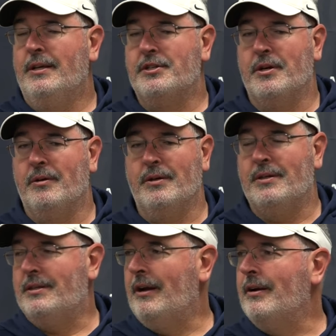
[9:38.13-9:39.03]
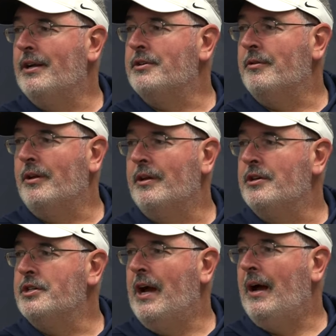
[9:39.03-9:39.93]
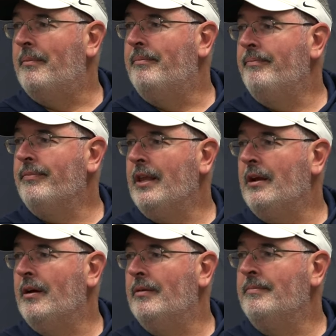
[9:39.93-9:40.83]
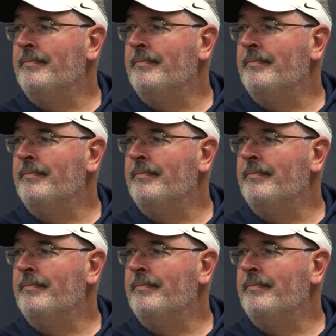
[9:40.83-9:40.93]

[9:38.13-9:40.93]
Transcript: So Terry does a really good job, you know,